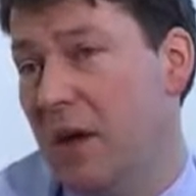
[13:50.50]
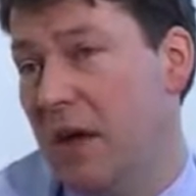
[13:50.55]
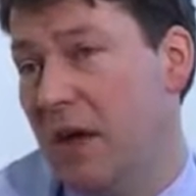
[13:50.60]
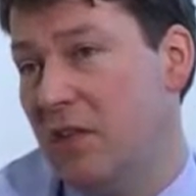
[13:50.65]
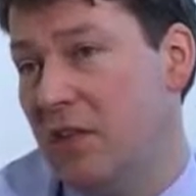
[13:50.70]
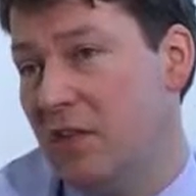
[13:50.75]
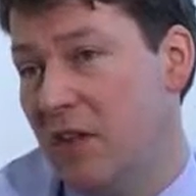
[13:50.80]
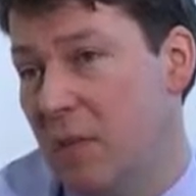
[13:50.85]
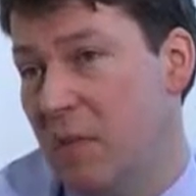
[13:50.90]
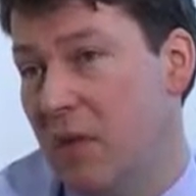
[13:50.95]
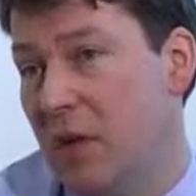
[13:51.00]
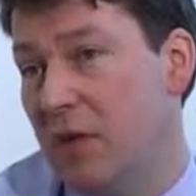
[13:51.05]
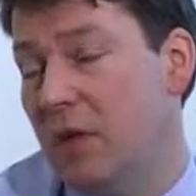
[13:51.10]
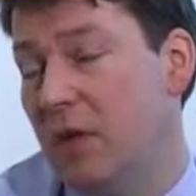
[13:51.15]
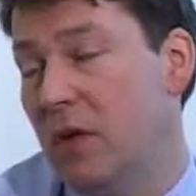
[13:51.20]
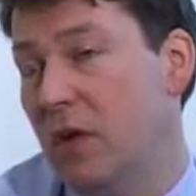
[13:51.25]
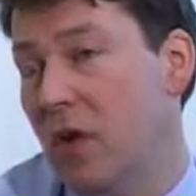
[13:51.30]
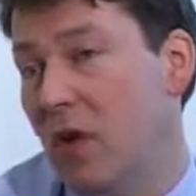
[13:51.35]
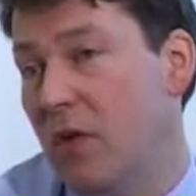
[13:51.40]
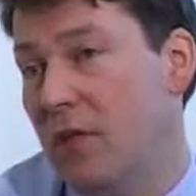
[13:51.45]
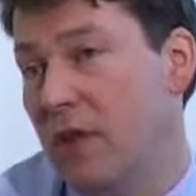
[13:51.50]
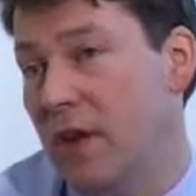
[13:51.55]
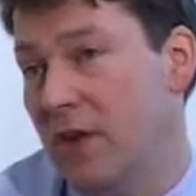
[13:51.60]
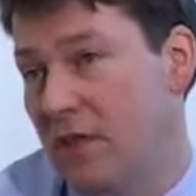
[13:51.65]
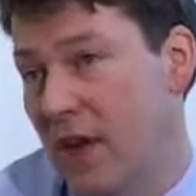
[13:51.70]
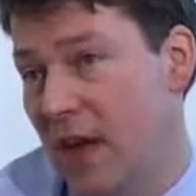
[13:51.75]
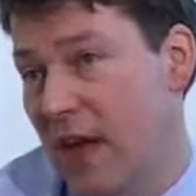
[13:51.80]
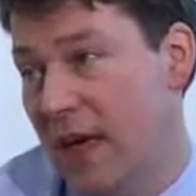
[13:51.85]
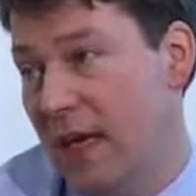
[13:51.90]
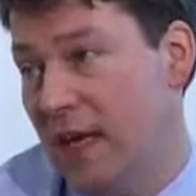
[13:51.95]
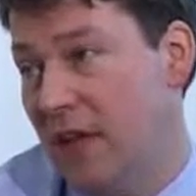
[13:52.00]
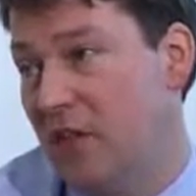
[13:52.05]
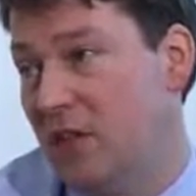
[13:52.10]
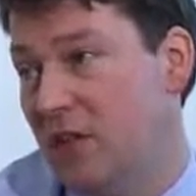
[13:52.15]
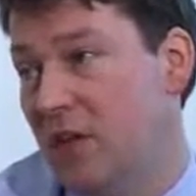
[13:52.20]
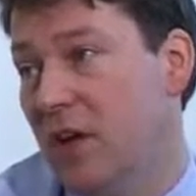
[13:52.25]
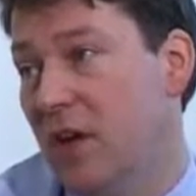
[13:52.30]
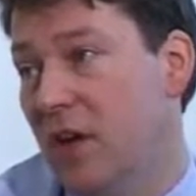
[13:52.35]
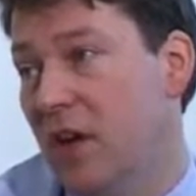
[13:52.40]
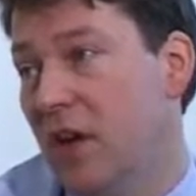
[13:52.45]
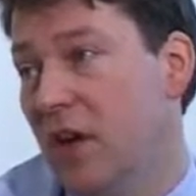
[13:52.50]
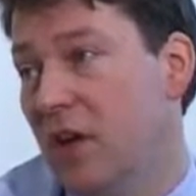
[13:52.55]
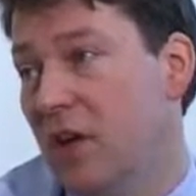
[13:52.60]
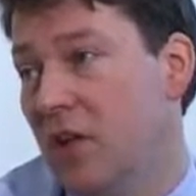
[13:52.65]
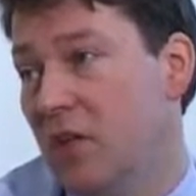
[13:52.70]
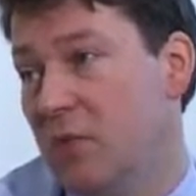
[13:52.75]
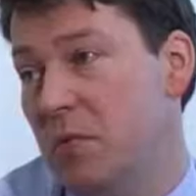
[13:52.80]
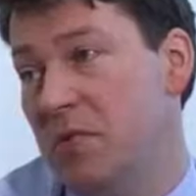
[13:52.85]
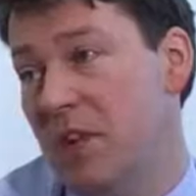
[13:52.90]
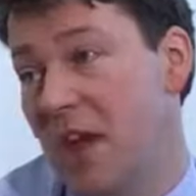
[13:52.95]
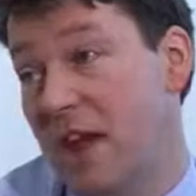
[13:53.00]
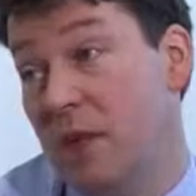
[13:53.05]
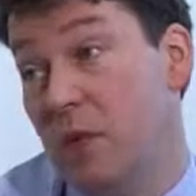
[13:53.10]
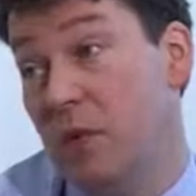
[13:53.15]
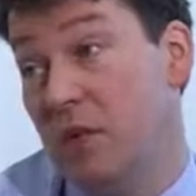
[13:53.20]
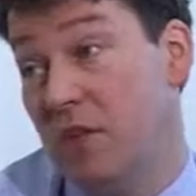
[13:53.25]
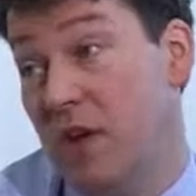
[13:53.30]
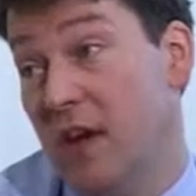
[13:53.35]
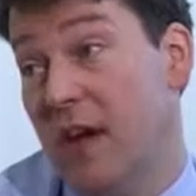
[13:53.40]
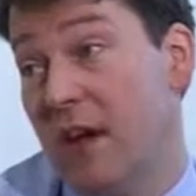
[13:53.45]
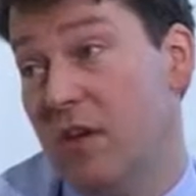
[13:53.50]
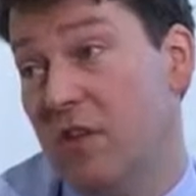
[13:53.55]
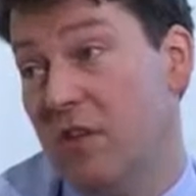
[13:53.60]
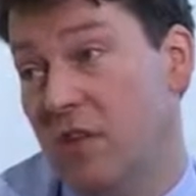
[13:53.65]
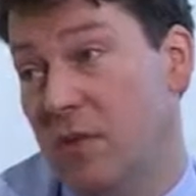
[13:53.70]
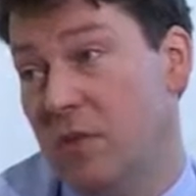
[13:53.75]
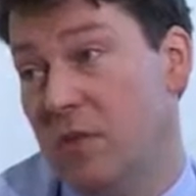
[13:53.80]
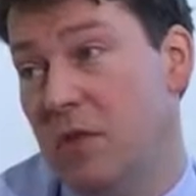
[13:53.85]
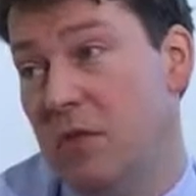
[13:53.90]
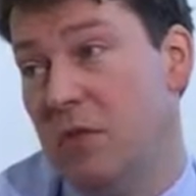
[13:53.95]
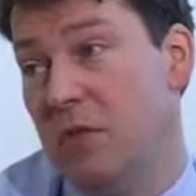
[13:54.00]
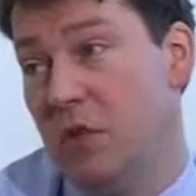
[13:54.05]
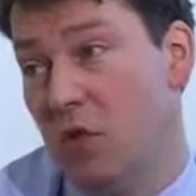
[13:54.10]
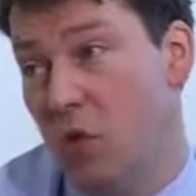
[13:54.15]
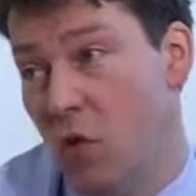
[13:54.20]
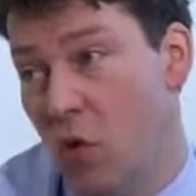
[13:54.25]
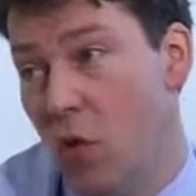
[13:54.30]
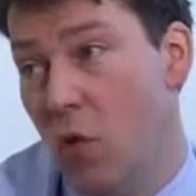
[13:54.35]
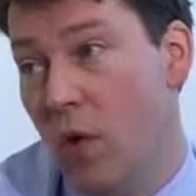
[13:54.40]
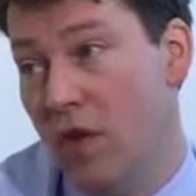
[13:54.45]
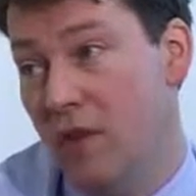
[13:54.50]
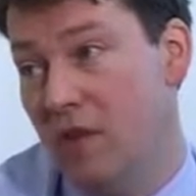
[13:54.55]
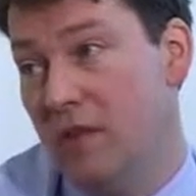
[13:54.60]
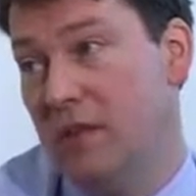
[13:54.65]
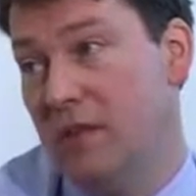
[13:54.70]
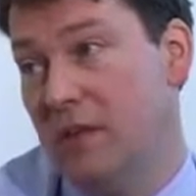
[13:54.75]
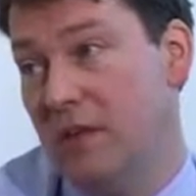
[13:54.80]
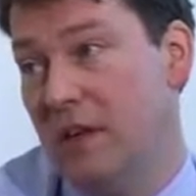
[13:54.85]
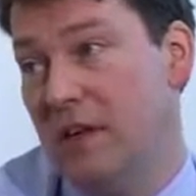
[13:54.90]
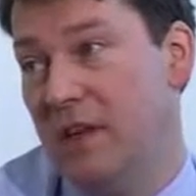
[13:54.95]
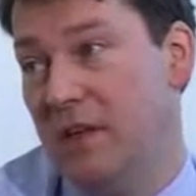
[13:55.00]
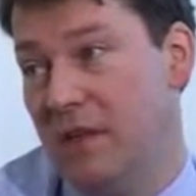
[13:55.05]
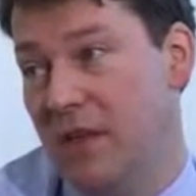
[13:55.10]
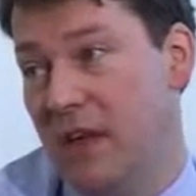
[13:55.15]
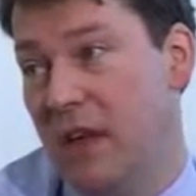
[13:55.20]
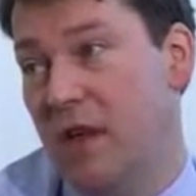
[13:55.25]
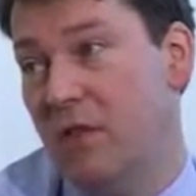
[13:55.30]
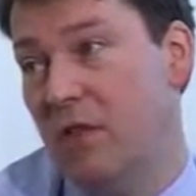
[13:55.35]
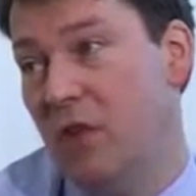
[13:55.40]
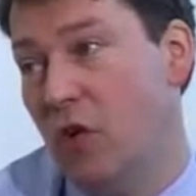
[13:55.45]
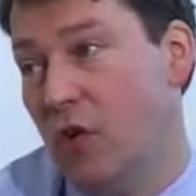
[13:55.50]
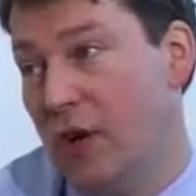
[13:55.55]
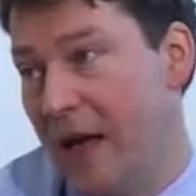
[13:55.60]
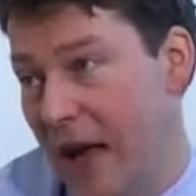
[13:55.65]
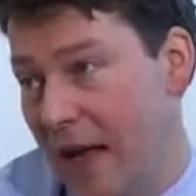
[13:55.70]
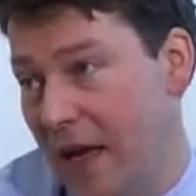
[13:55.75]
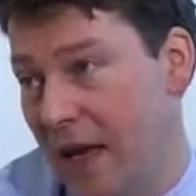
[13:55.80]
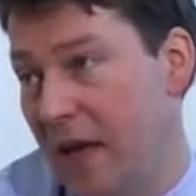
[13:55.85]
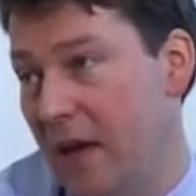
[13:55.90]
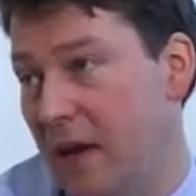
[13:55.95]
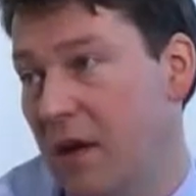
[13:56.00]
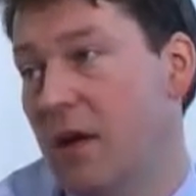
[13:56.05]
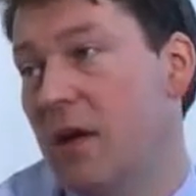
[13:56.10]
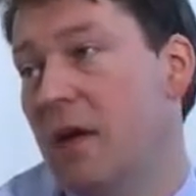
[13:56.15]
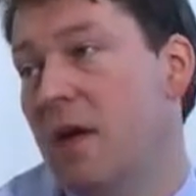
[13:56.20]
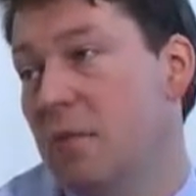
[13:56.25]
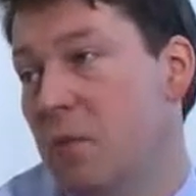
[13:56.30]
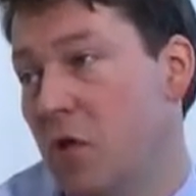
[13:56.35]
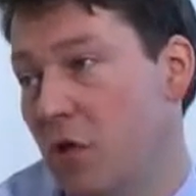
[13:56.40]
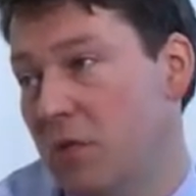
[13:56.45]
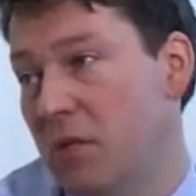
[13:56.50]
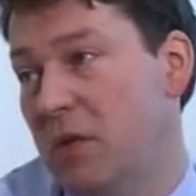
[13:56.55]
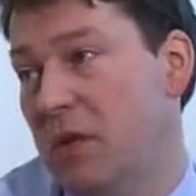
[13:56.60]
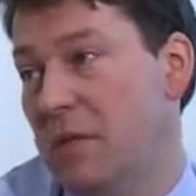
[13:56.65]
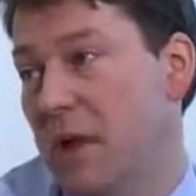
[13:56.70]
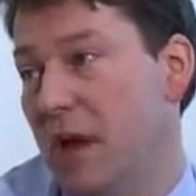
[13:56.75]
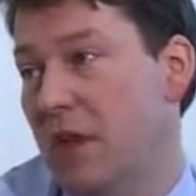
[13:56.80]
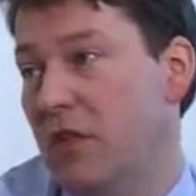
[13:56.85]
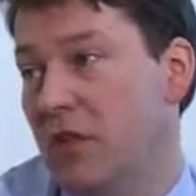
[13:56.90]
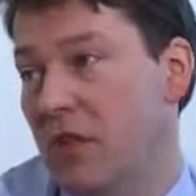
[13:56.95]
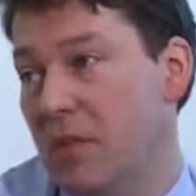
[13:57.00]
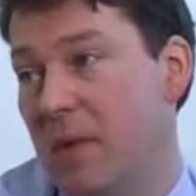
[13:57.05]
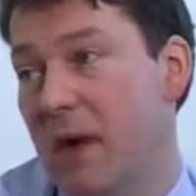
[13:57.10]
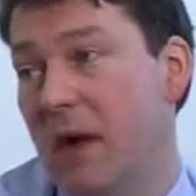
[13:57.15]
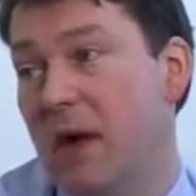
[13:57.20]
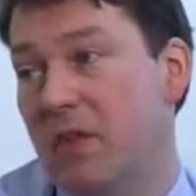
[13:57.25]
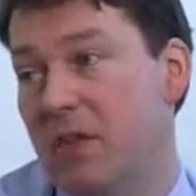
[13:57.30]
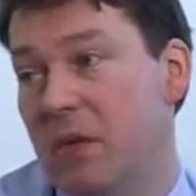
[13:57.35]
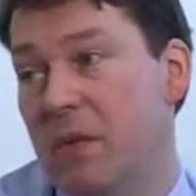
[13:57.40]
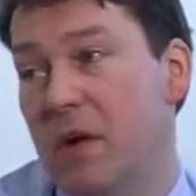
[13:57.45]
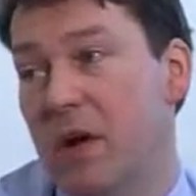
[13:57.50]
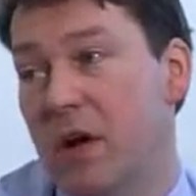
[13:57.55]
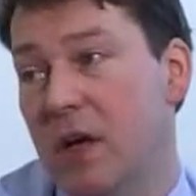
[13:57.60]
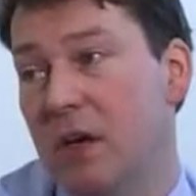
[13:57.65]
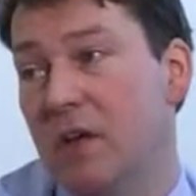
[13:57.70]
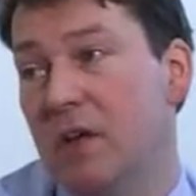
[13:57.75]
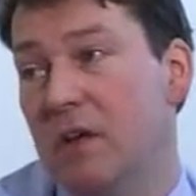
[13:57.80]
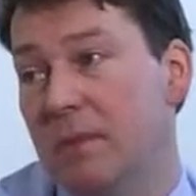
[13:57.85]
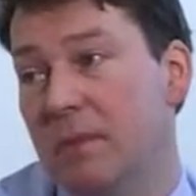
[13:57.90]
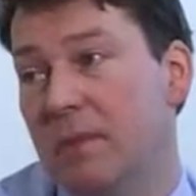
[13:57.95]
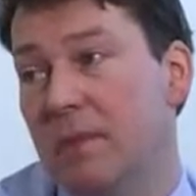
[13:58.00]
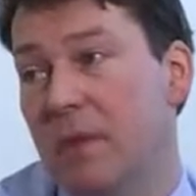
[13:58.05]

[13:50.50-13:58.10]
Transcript: in someone of his age who's presenting with psychiatric symptoms, you always need to think of an organic, possibly dementia at the back of your mind.